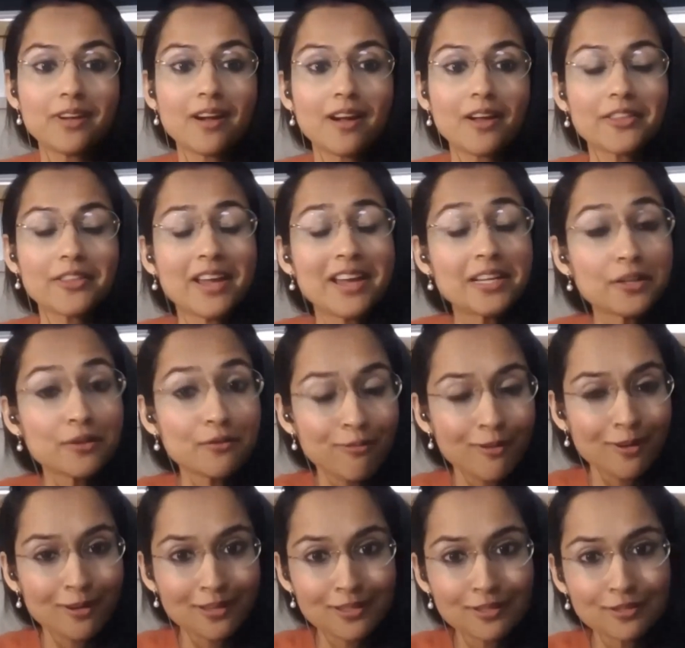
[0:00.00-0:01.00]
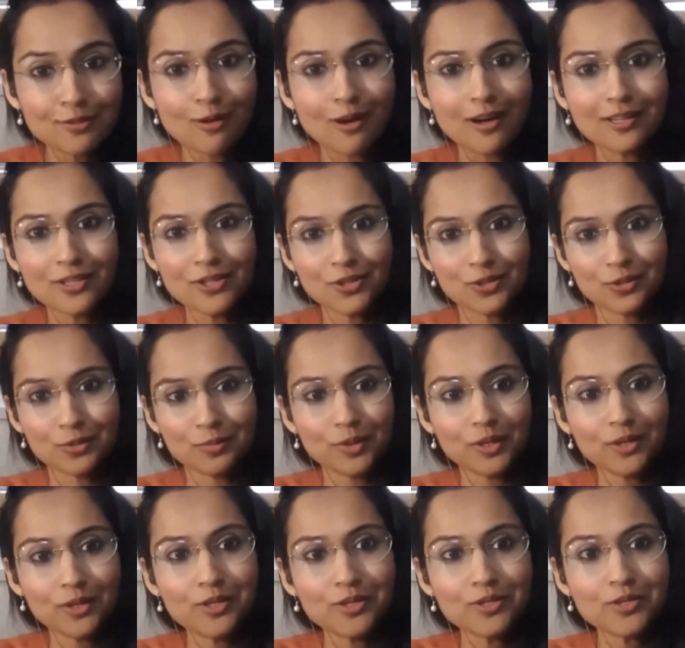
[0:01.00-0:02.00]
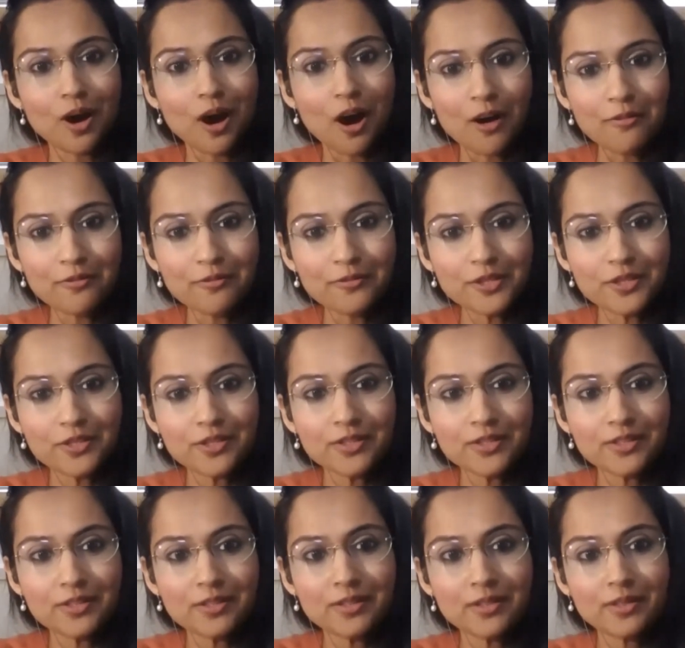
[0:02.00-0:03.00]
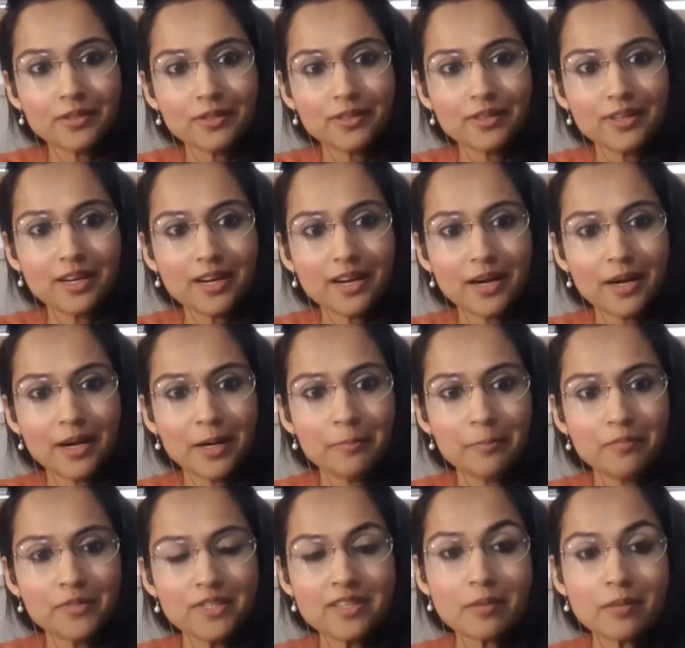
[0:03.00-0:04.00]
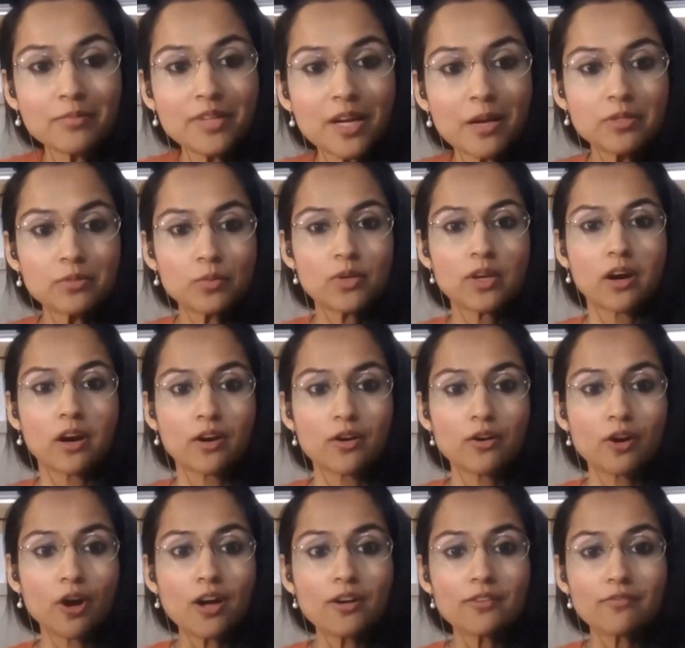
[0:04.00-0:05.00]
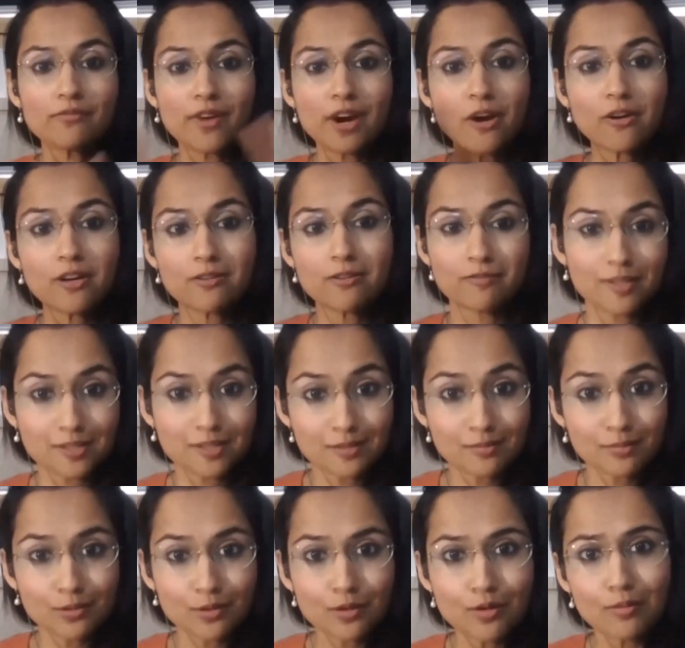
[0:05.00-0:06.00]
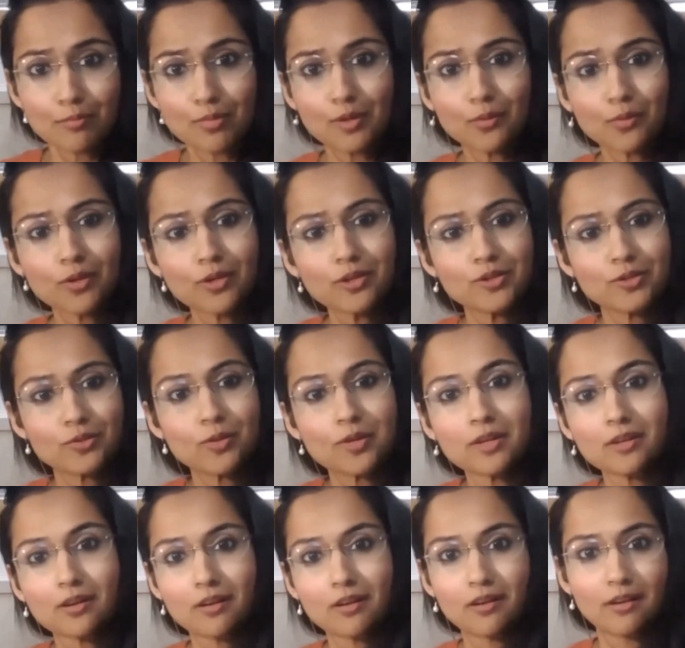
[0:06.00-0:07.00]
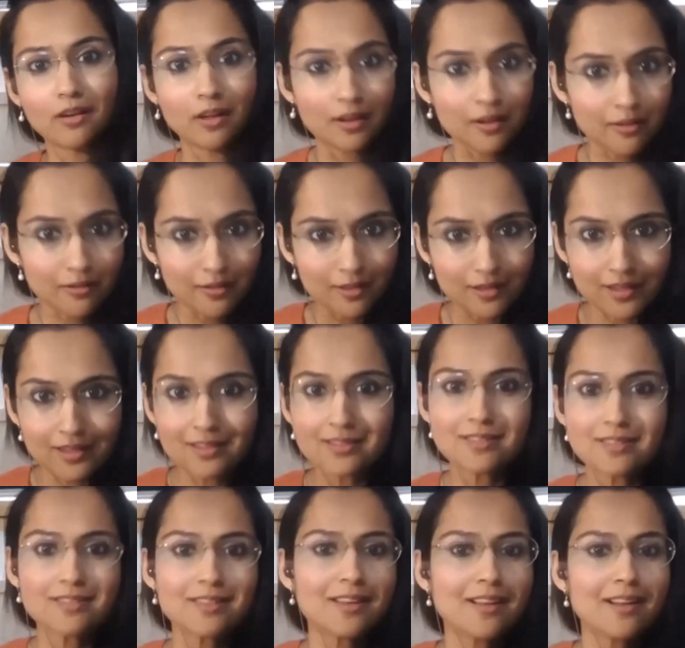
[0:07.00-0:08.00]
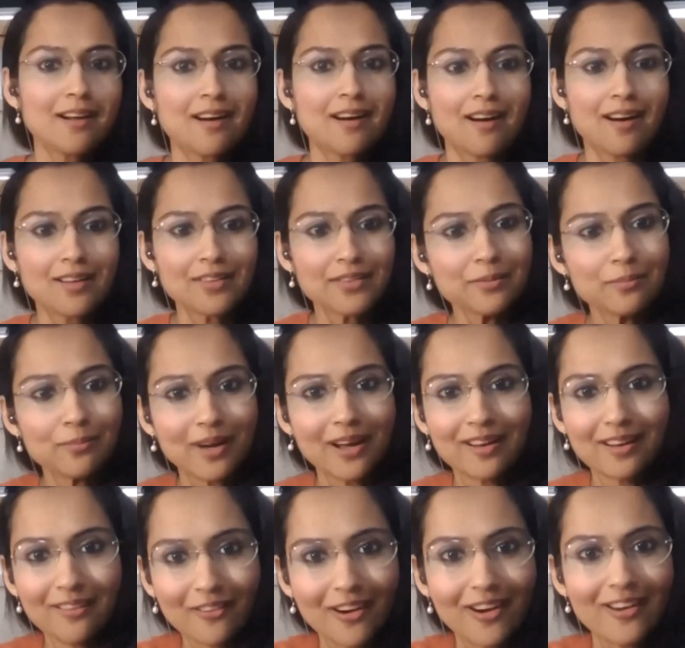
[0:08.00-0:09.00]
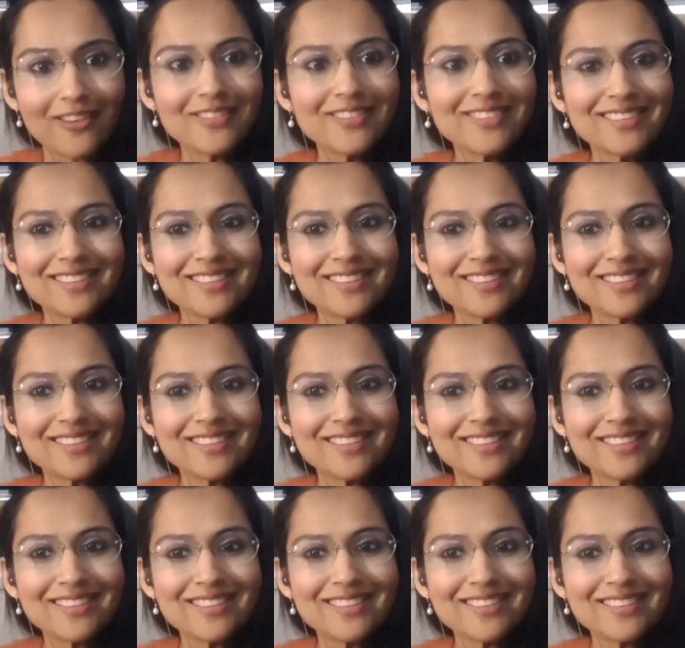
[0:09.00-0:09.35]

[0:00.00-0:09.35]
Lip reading: thank you for this question because often, sometimes we are not very visible, but we're doing a lot of things on the background.